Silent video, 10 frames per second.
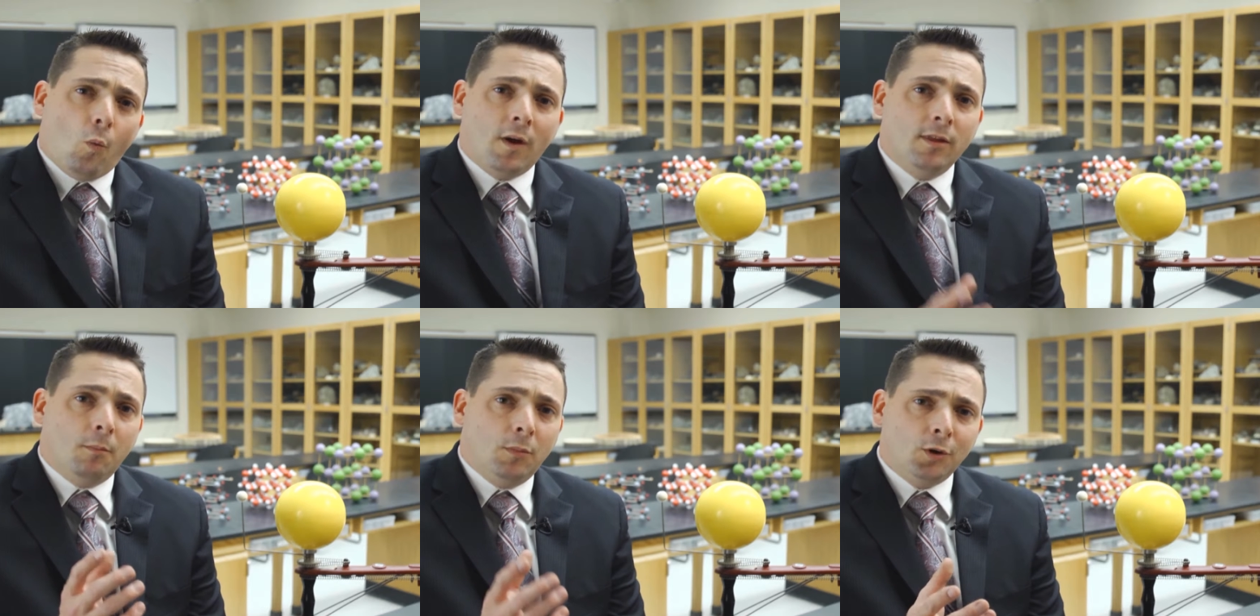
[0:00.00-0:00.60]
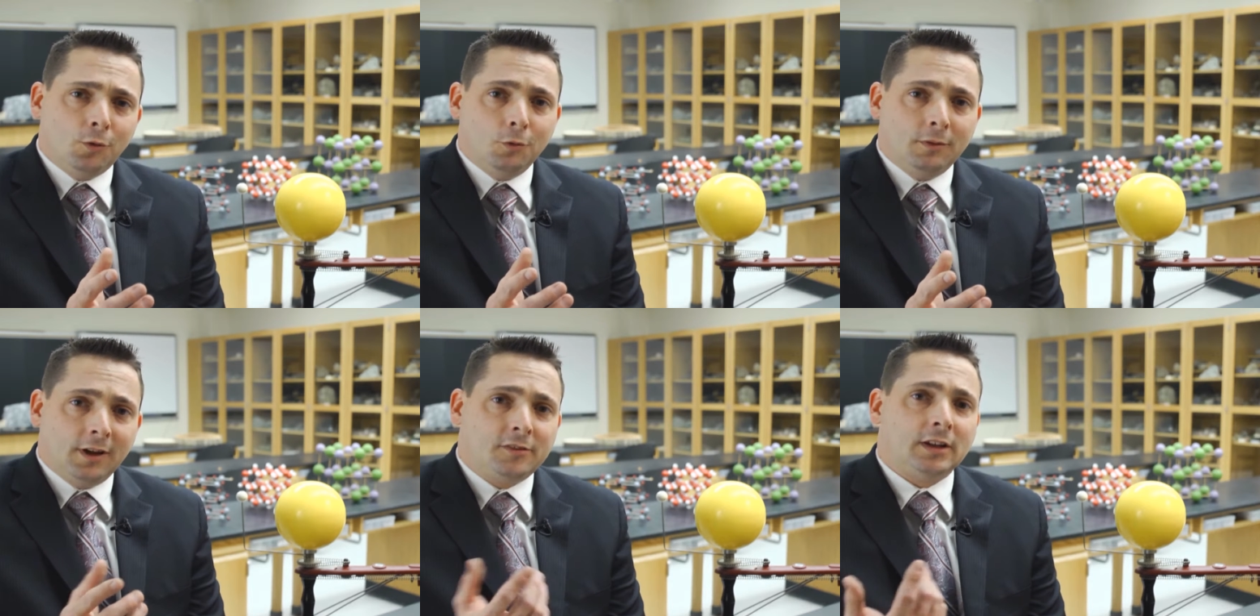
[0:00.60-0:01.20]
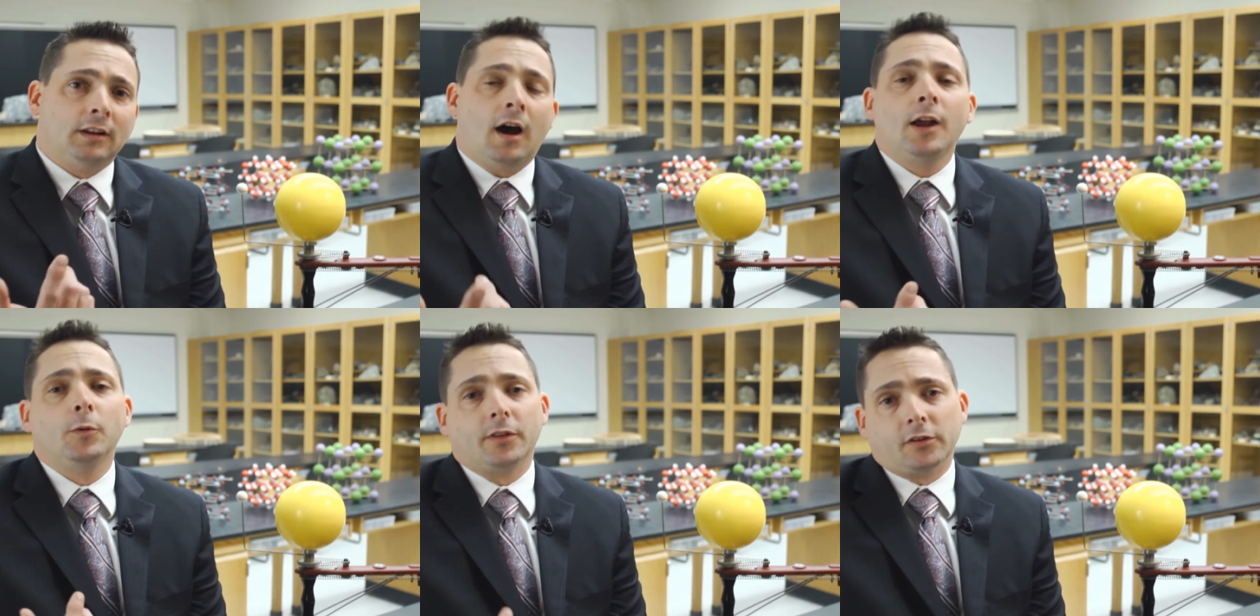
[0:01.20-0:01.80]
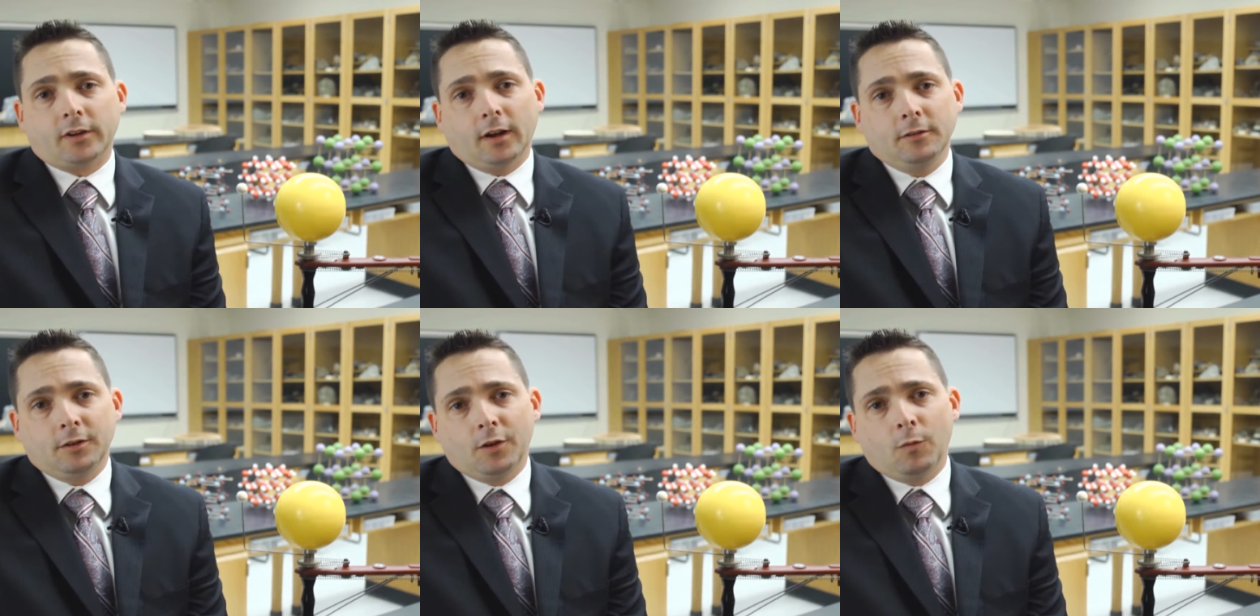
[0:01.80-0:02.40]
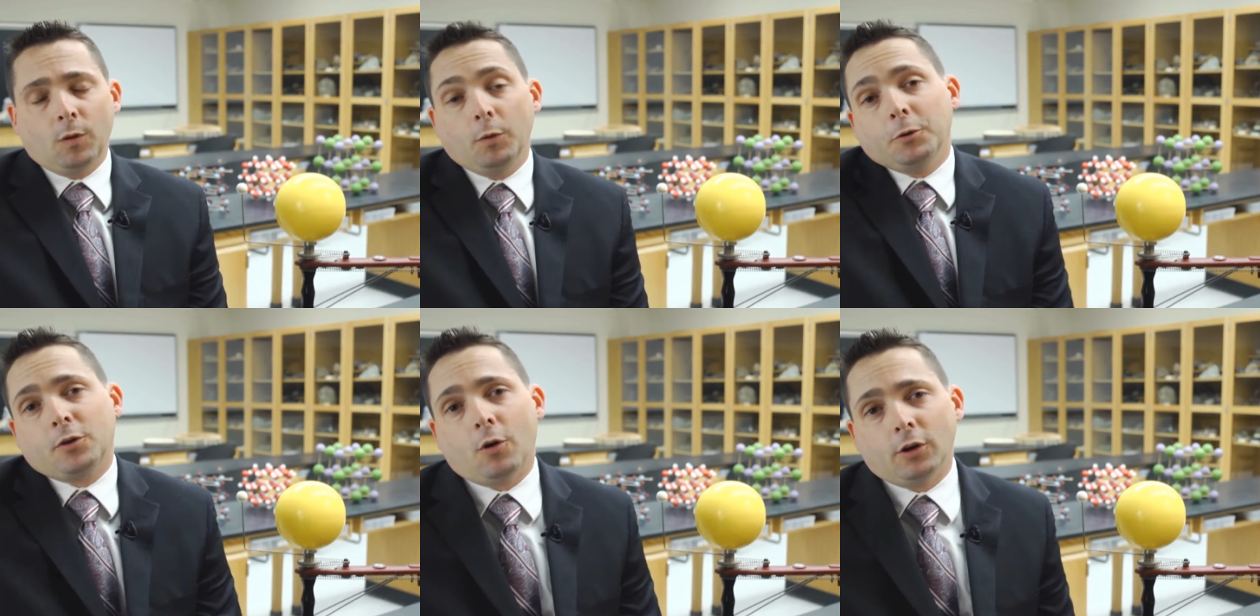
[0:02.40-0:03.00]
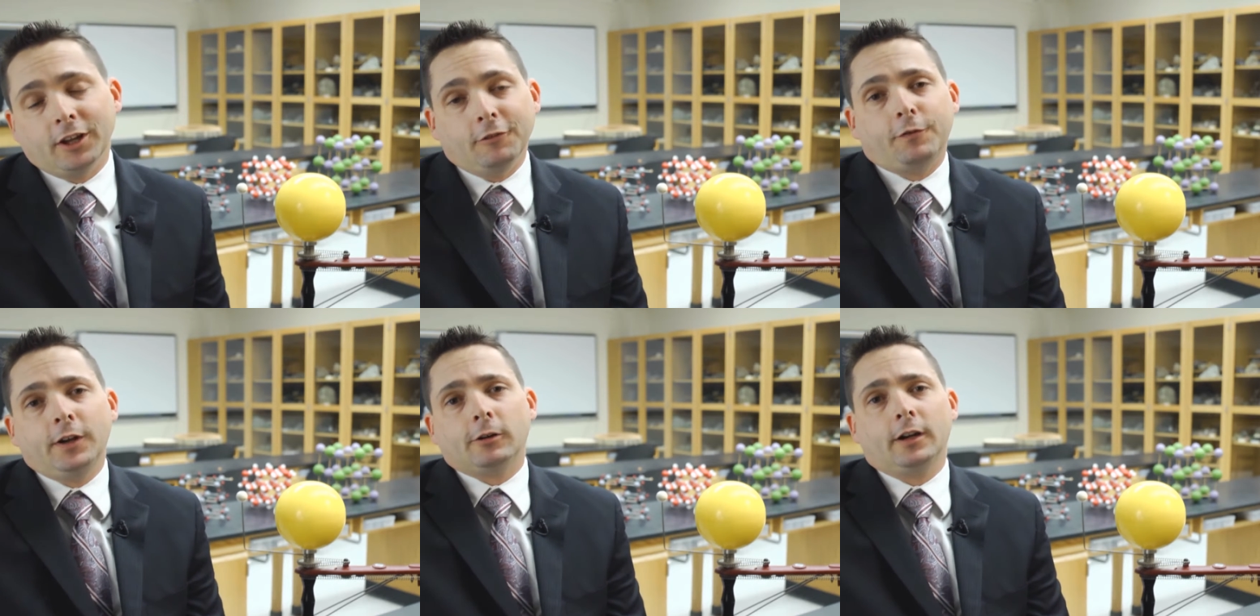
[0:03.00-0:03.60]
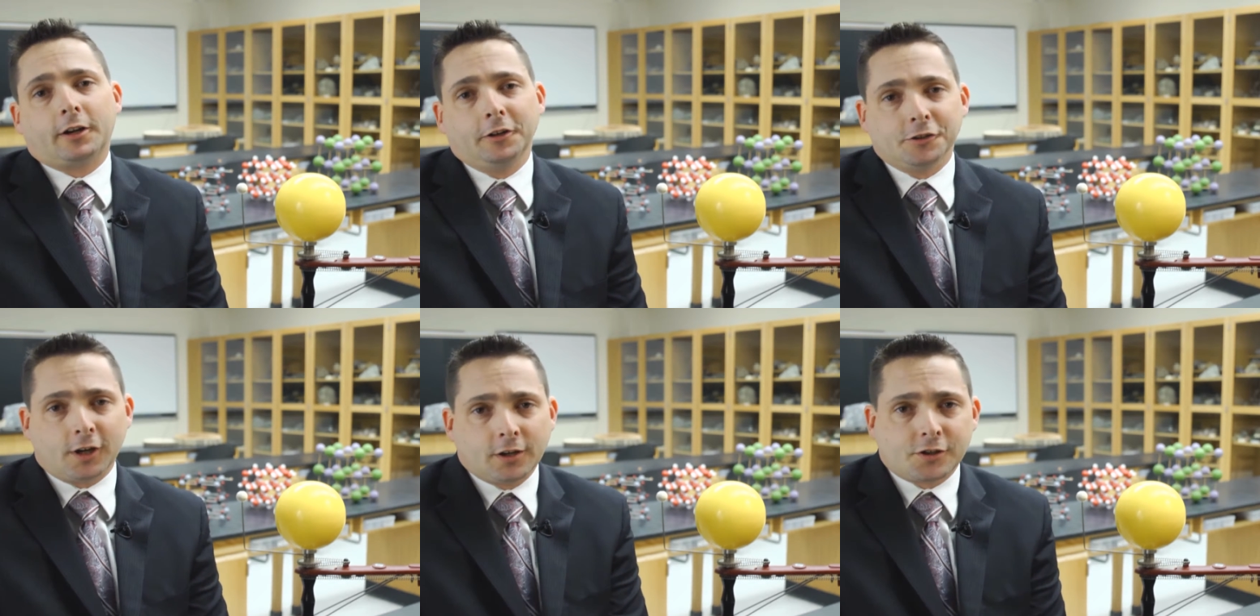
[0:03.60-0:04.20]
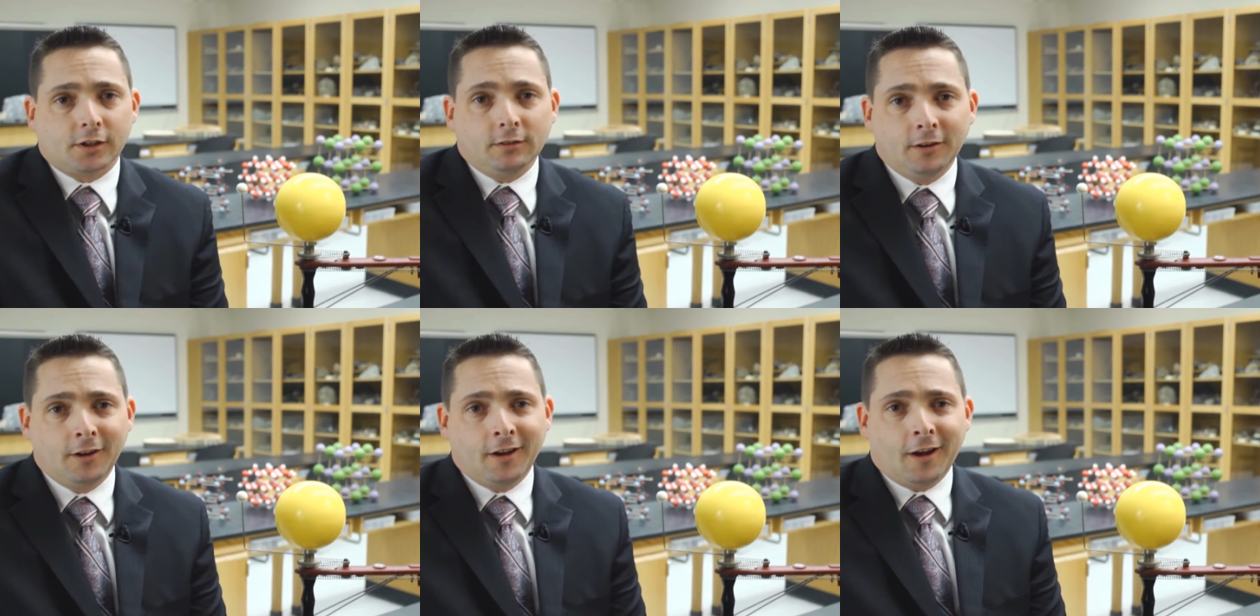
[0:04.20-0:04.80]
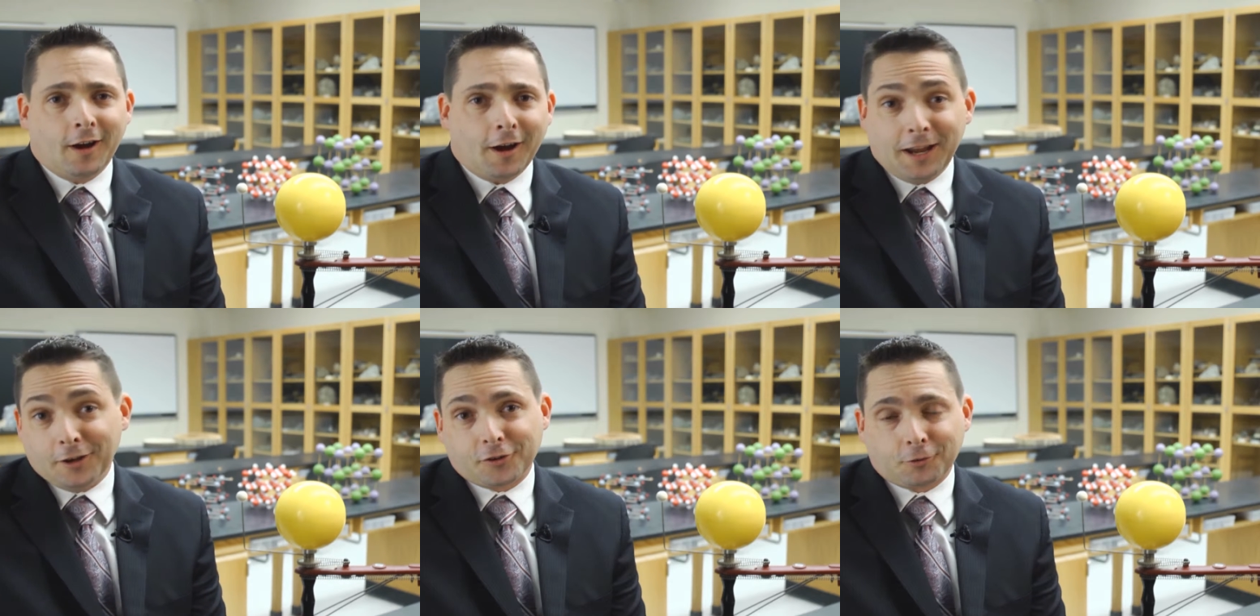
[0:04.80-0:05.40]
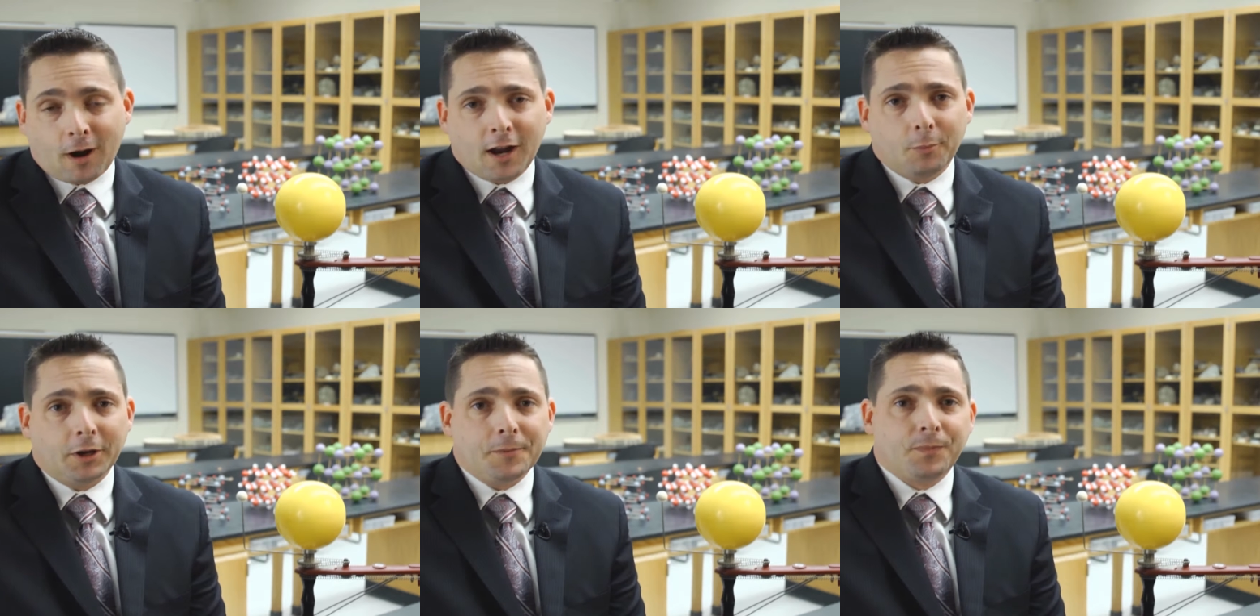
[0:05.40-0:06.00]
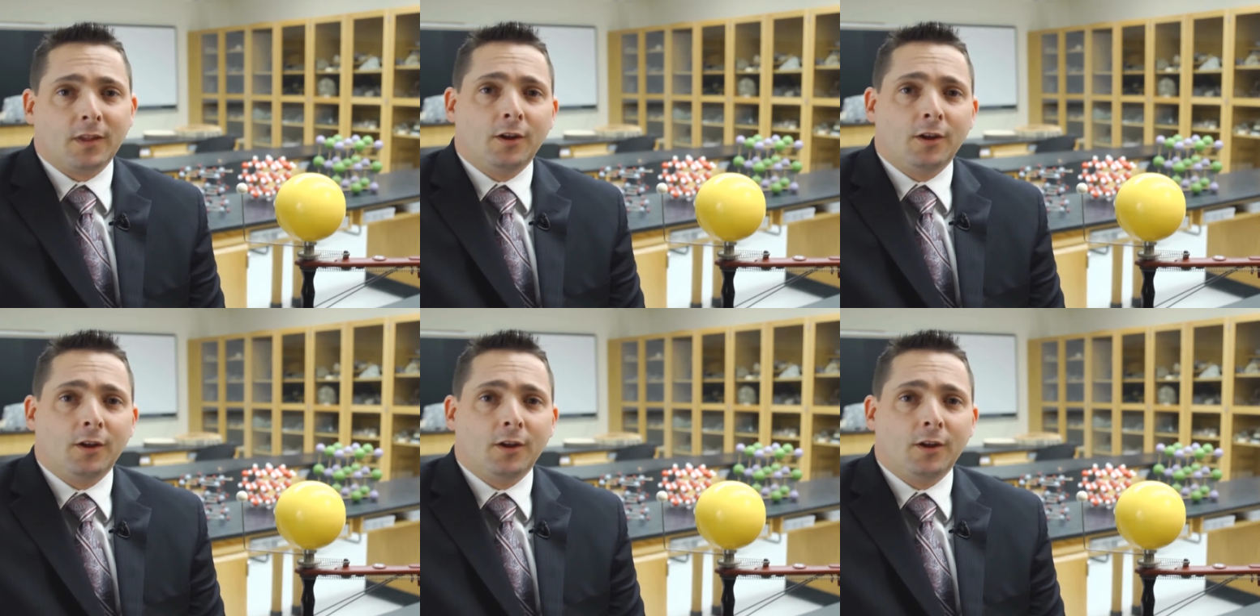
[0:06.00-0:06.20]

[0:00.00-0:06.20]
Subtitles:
when the moon is in line with the sun, what we would call inferior conjunction in astronomy,